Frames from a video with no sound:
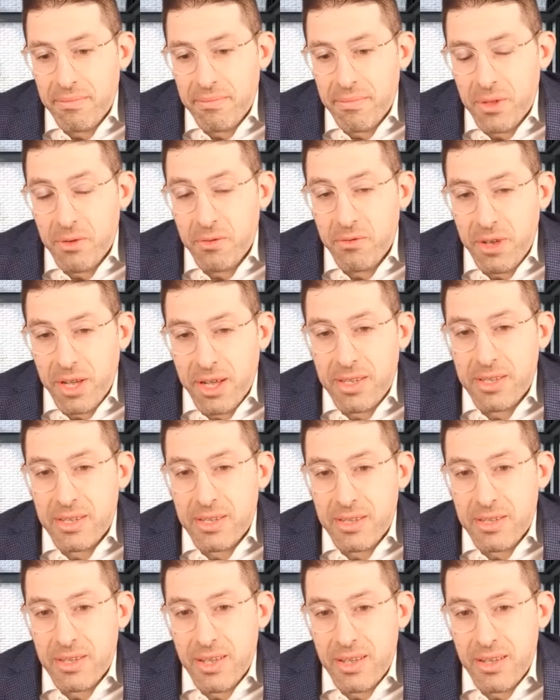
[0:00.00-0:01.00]
to
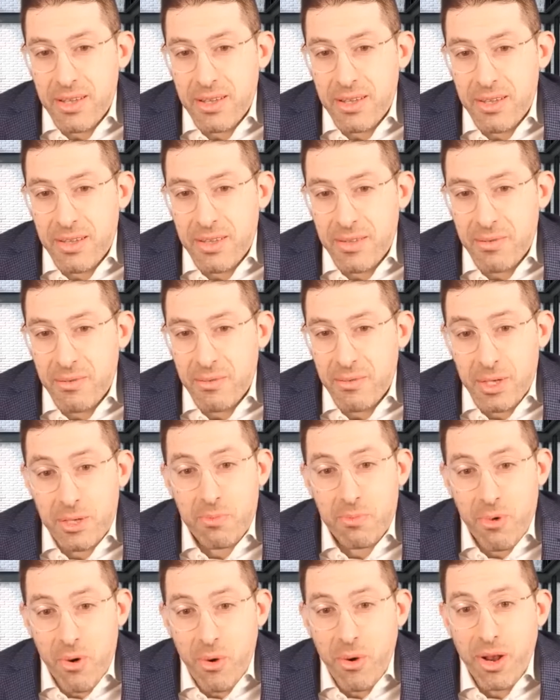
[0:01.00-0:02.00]
fix
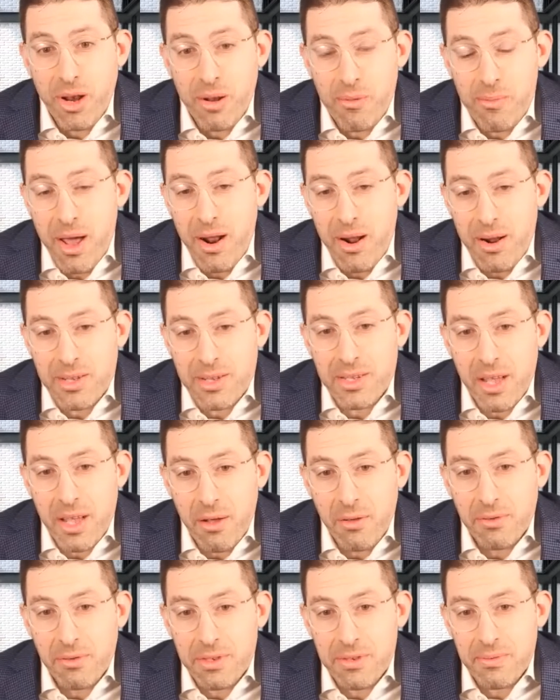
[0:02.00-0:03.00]
what's broken about
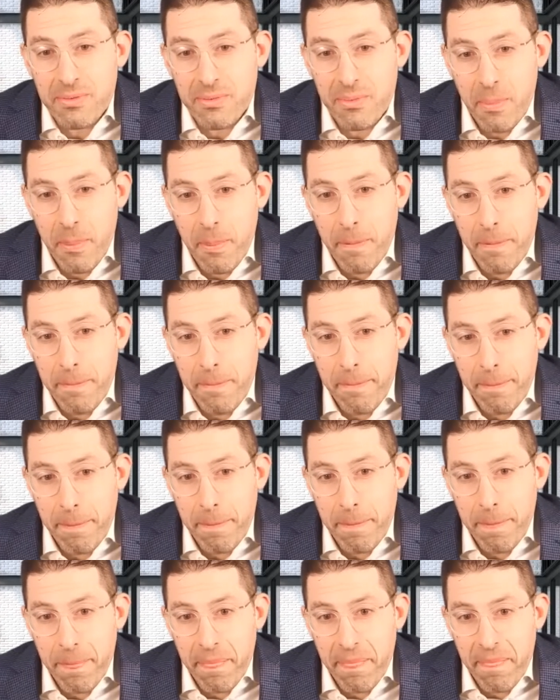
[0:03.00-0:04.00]
ourselves,
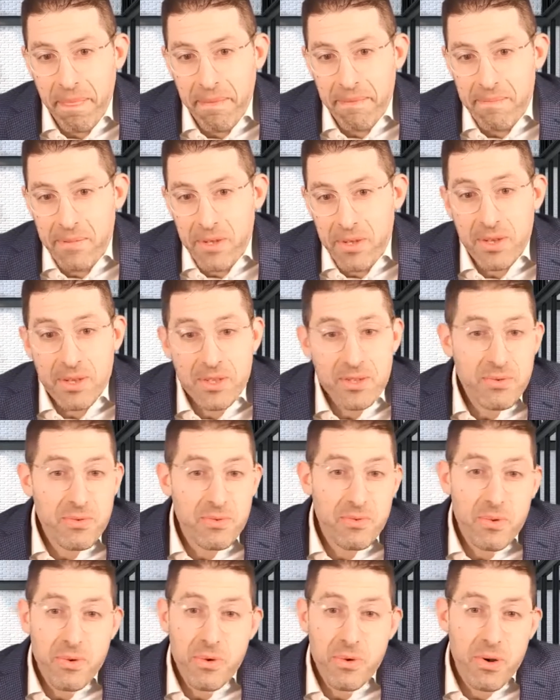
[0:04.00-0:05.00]
because
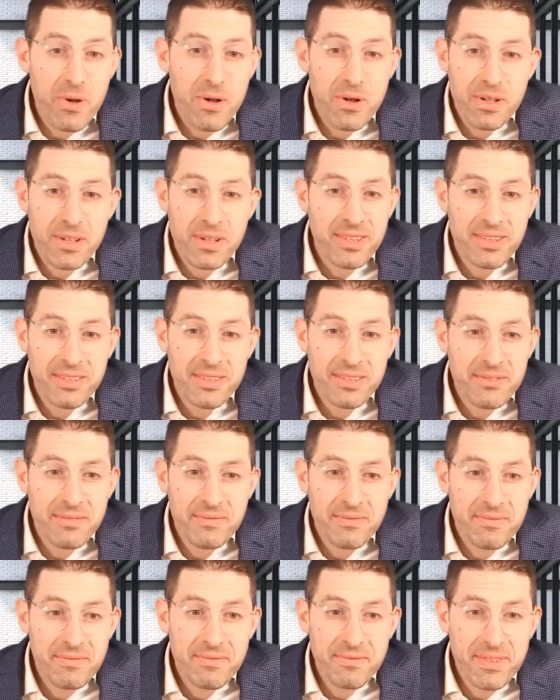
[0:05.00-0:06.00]
we're all
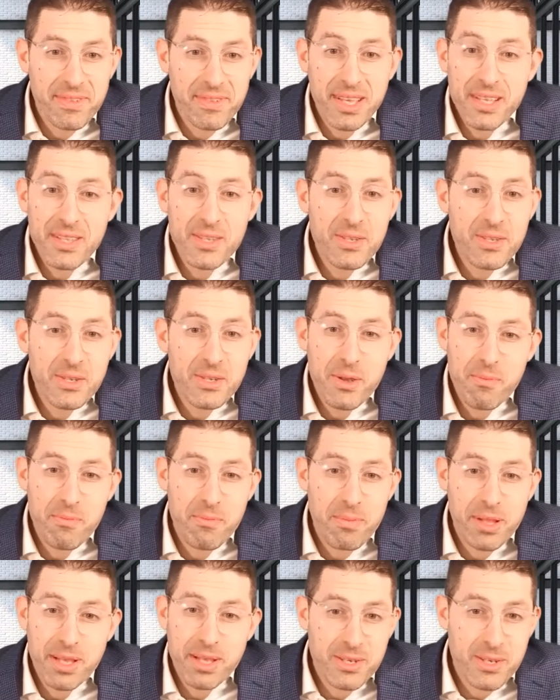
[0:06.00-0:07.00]
in some
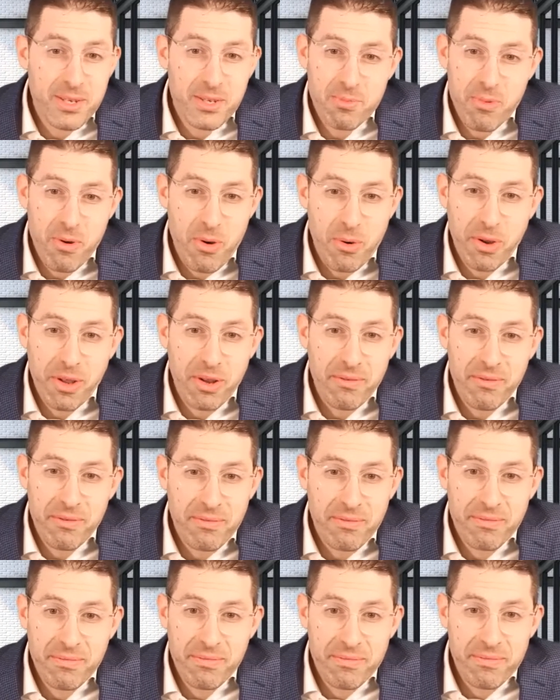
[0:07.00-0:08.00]
places broken.
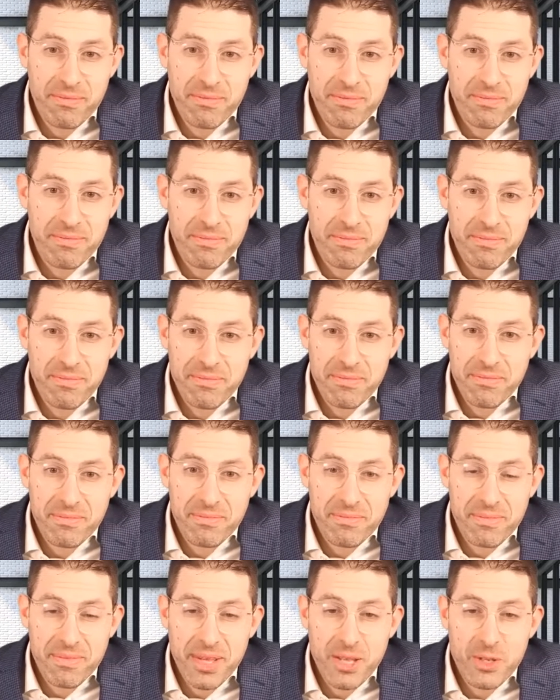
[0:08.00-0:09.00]

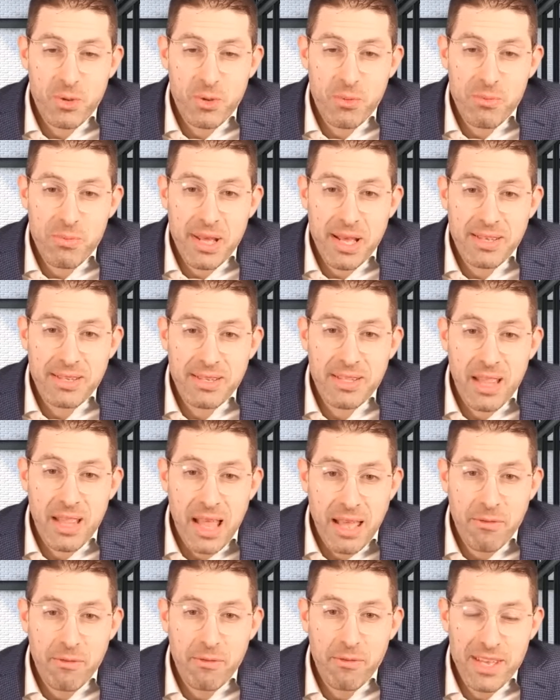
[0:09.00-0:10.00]
That's what makes
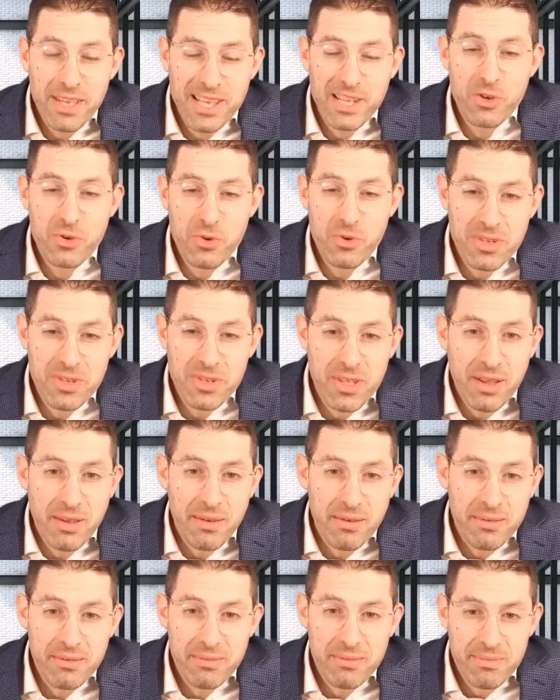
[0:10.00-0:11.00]
life interesting,
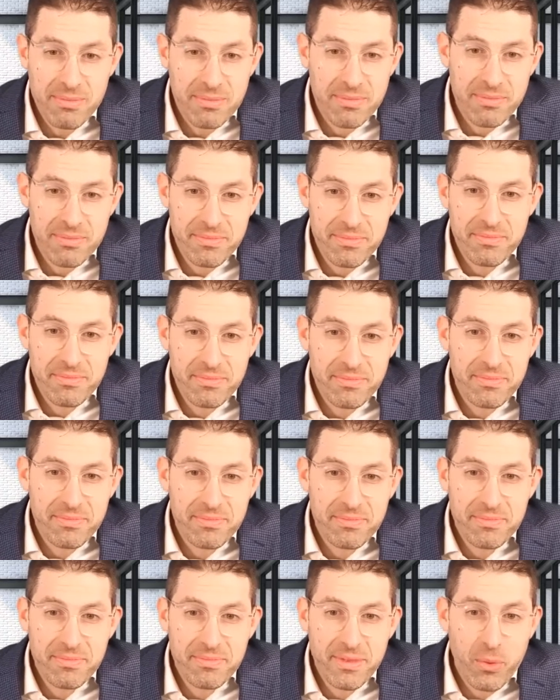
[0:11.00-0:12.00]

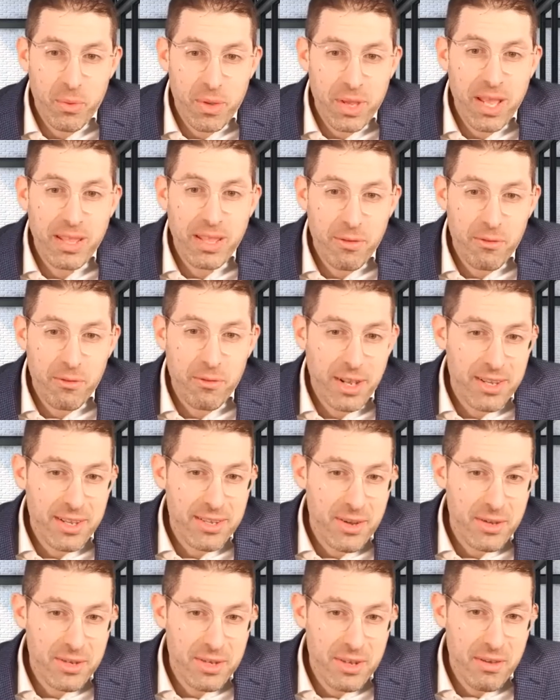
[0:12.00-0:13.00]
that we get to
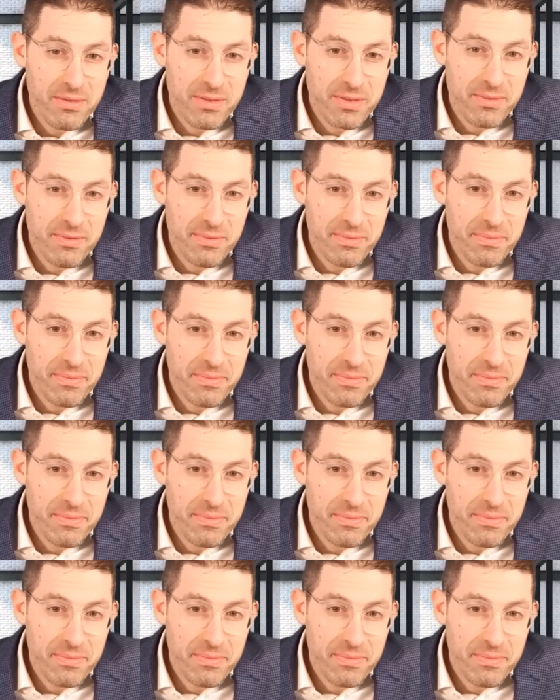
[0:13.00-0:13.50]
fix ourselves.